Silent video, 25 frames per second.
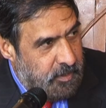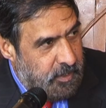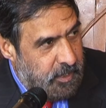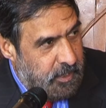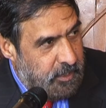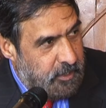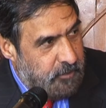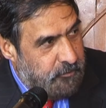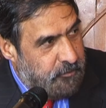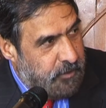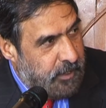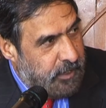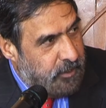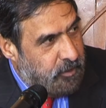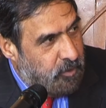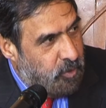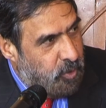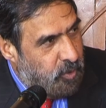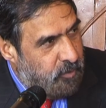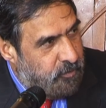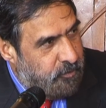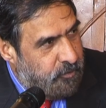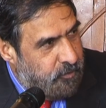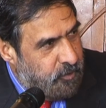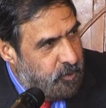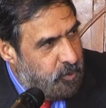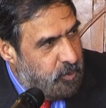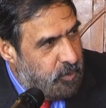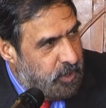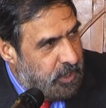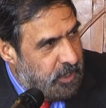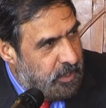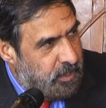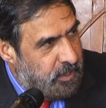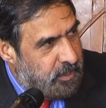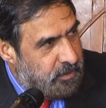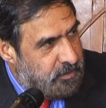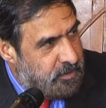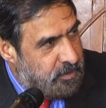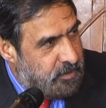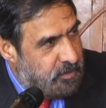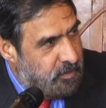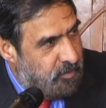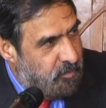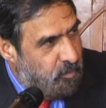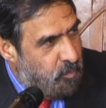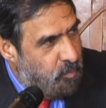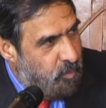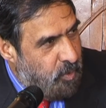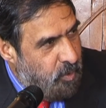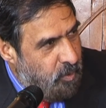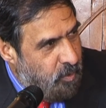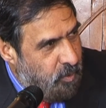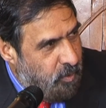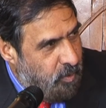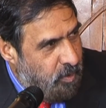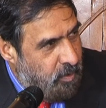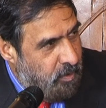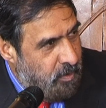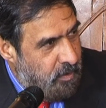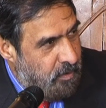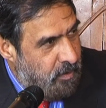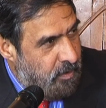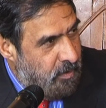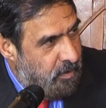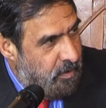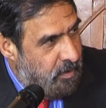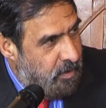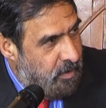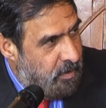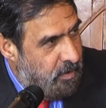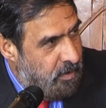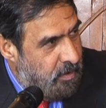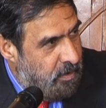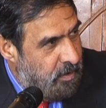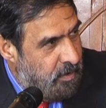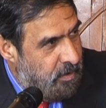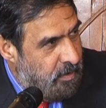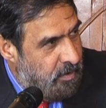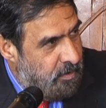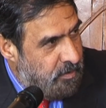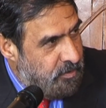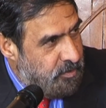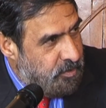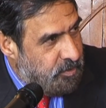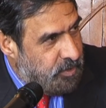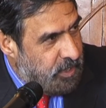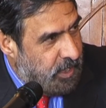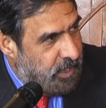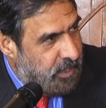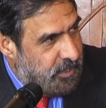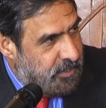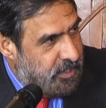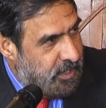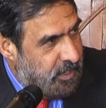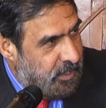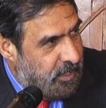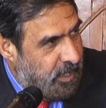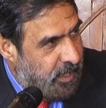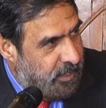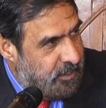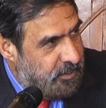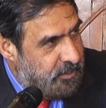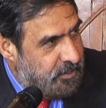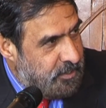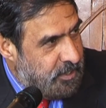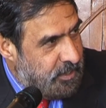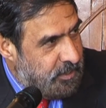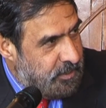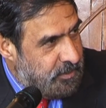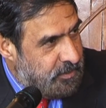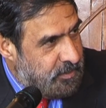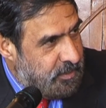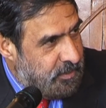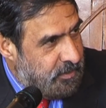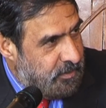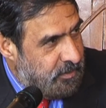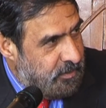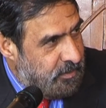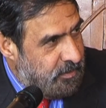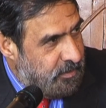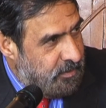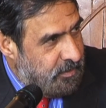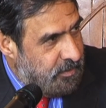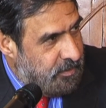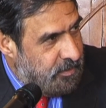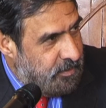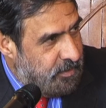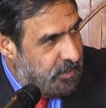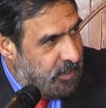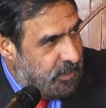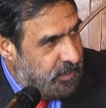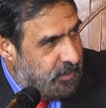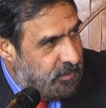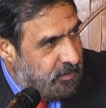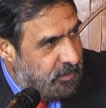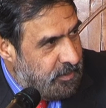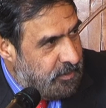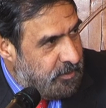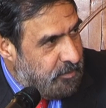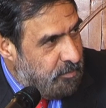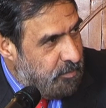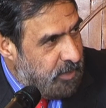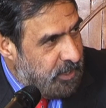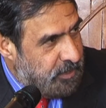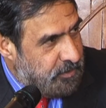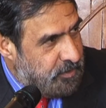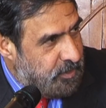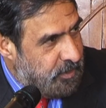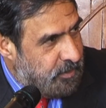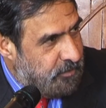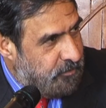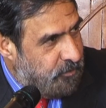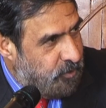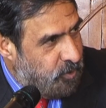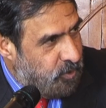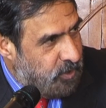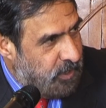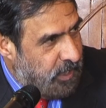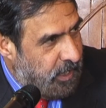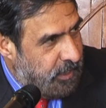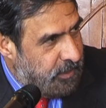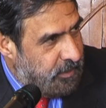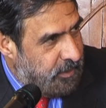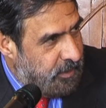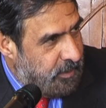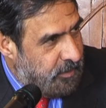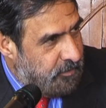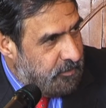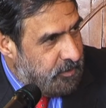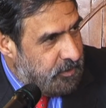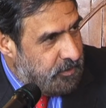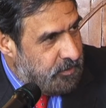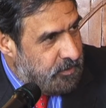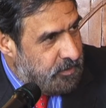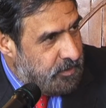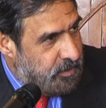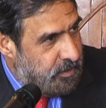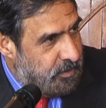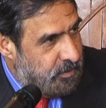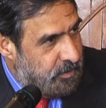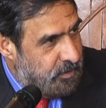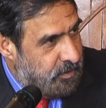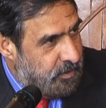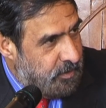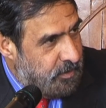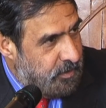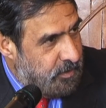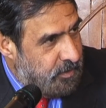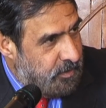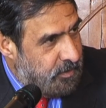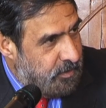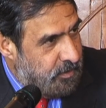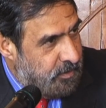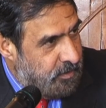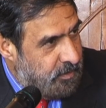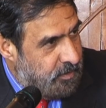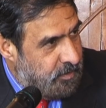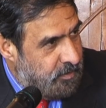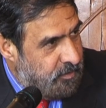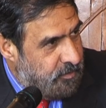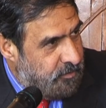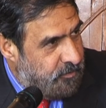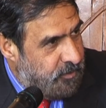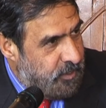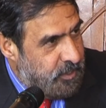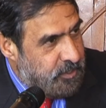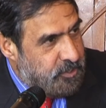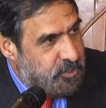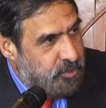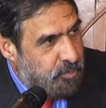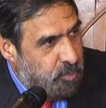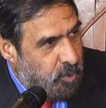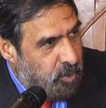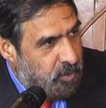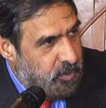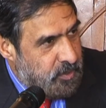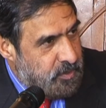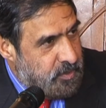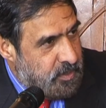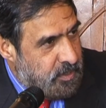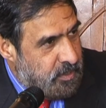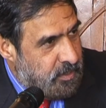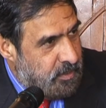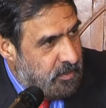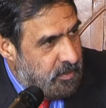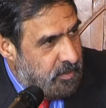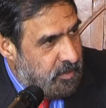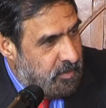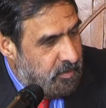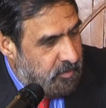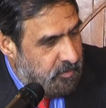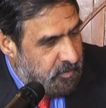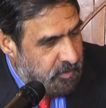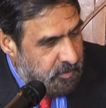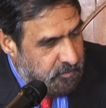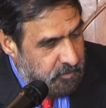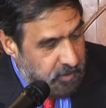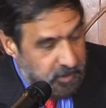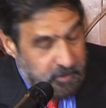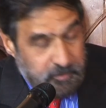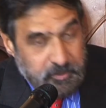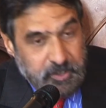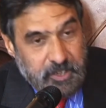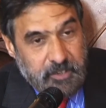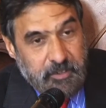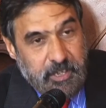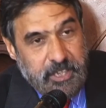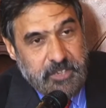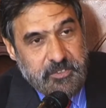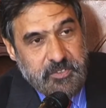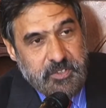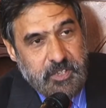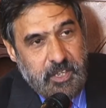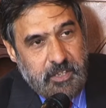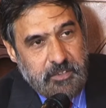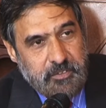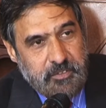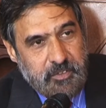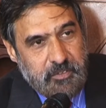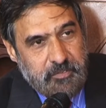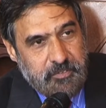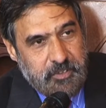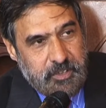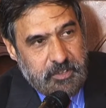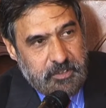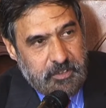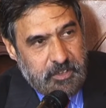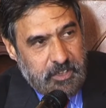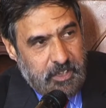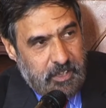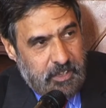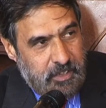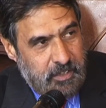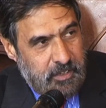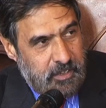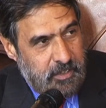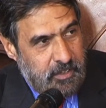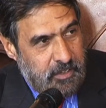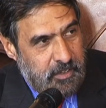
And if I go few years more to the 1890s, then it makes it 4 9/11s. First was when one of the great sons of India